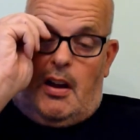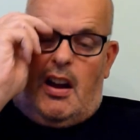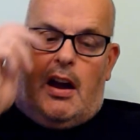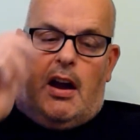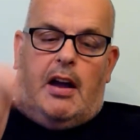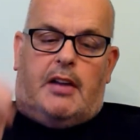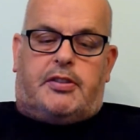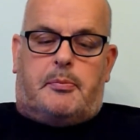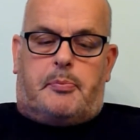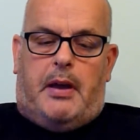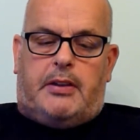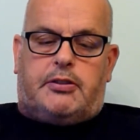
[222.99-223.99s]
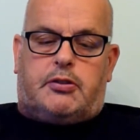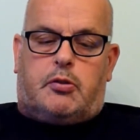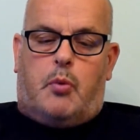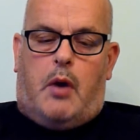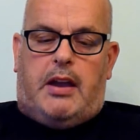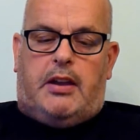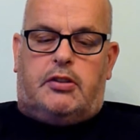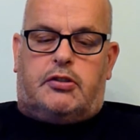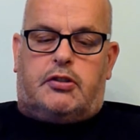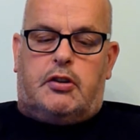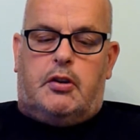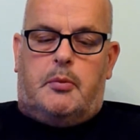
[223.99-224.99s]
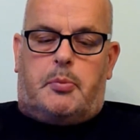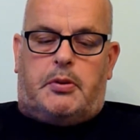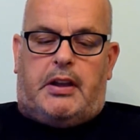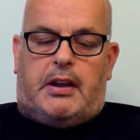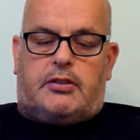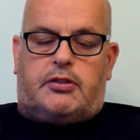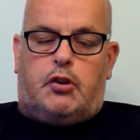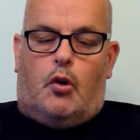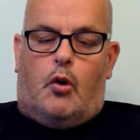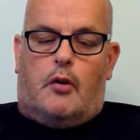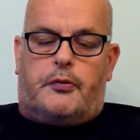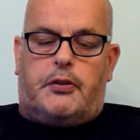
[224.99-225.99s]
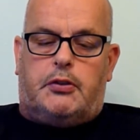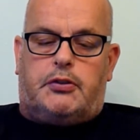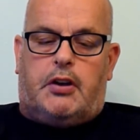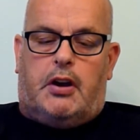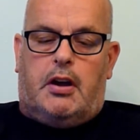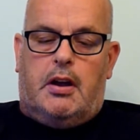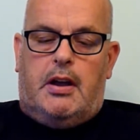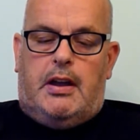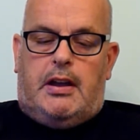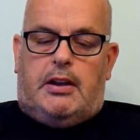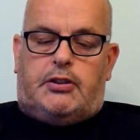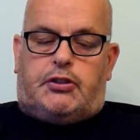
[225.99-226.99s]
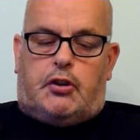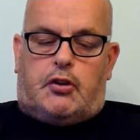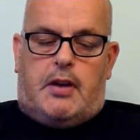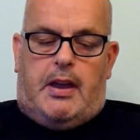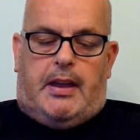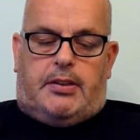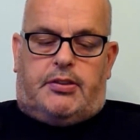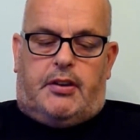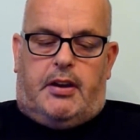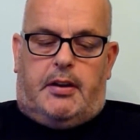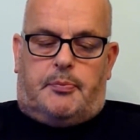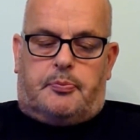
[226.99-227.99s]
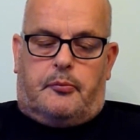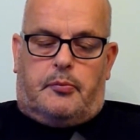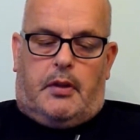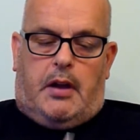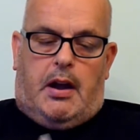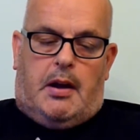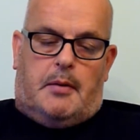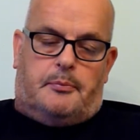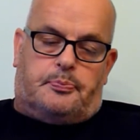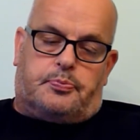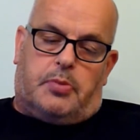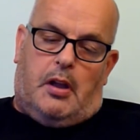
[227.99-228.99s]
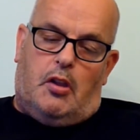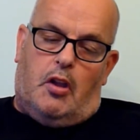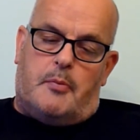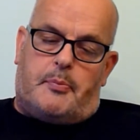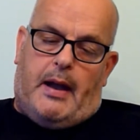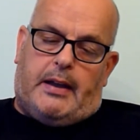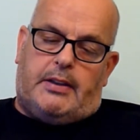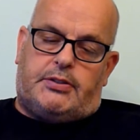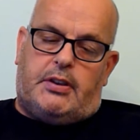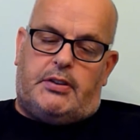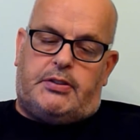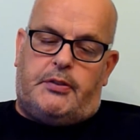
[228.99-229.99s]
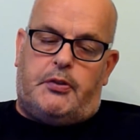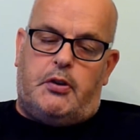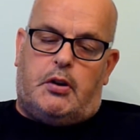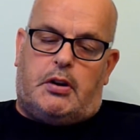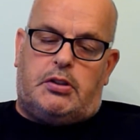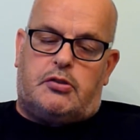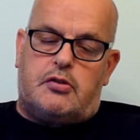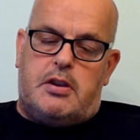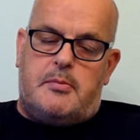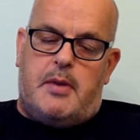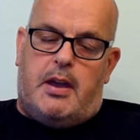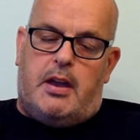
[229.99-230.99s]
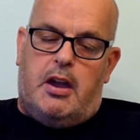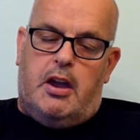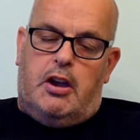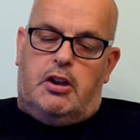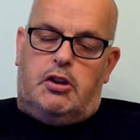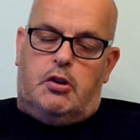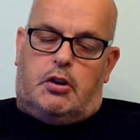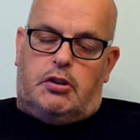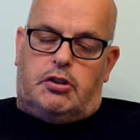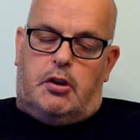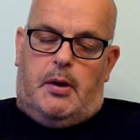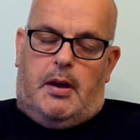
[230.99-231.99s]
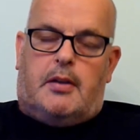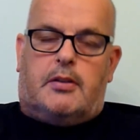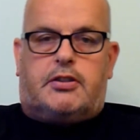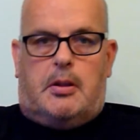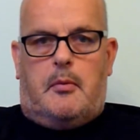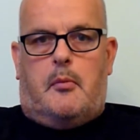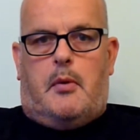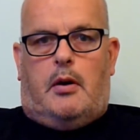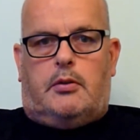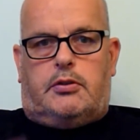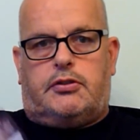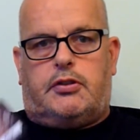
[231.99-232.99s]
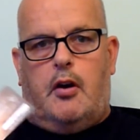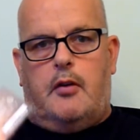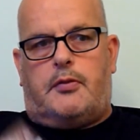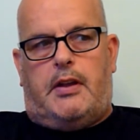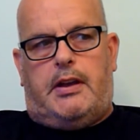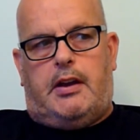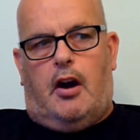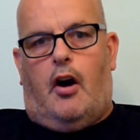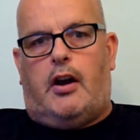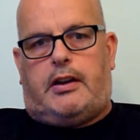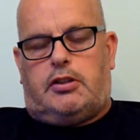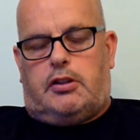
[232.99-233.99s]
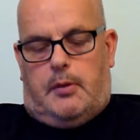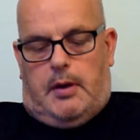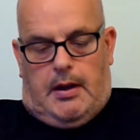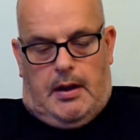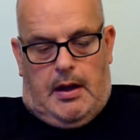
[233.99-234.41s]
The best way to predict your future is to create it. And on the back it says, if you can dream it, you can do it. Slimming World. So hopefully I can do it.